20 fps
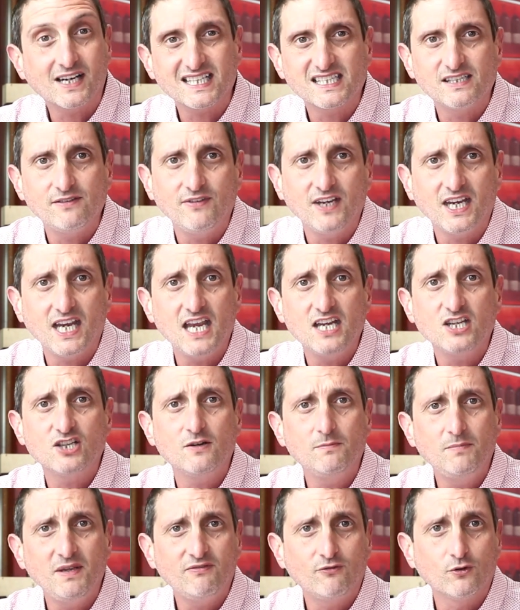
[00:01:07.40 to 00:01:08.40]

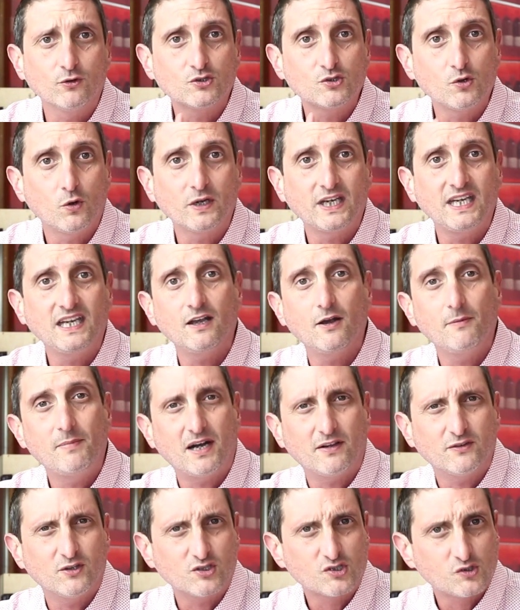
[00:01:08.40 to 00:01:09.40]
classification before talking
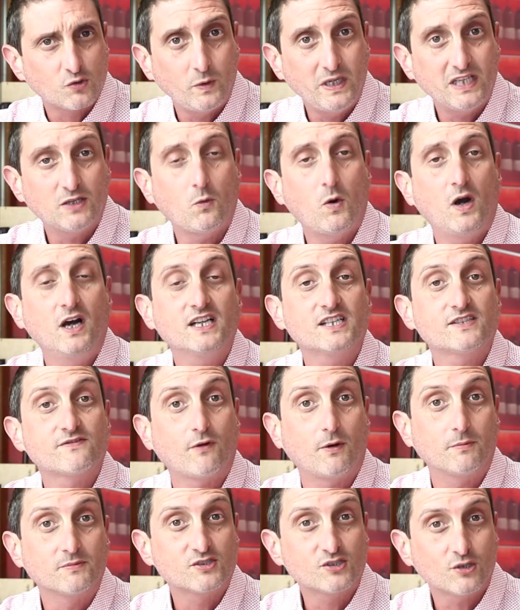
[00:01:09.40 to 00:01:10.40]
about the sweet wines
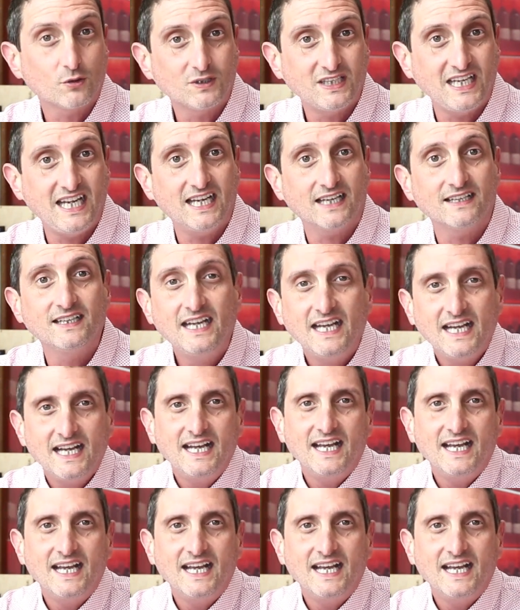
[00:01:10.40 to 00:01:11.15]
from Sauternes